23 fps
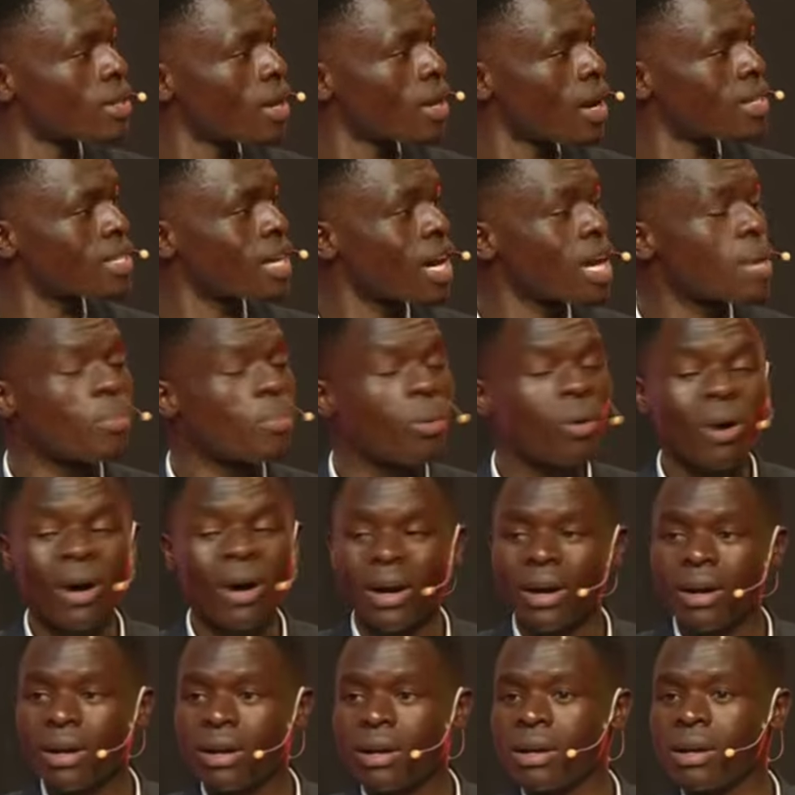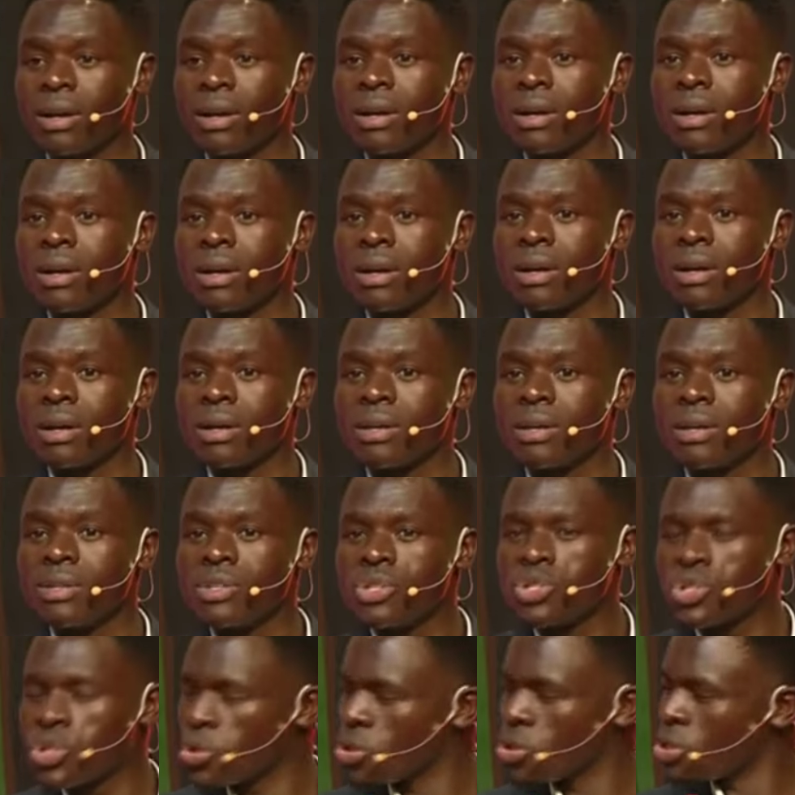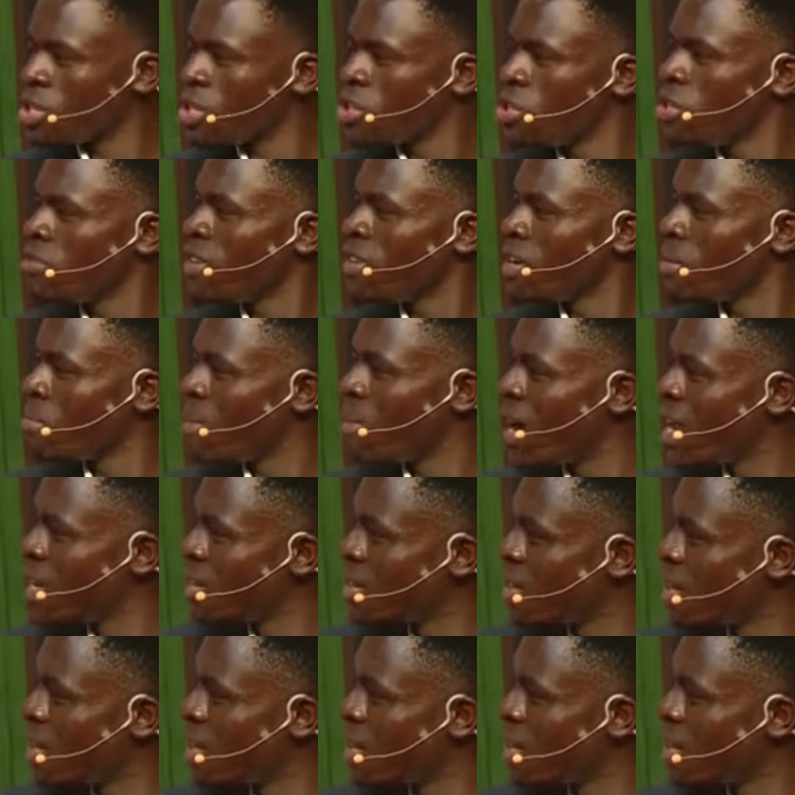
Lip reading: at IPOA. Did you even mind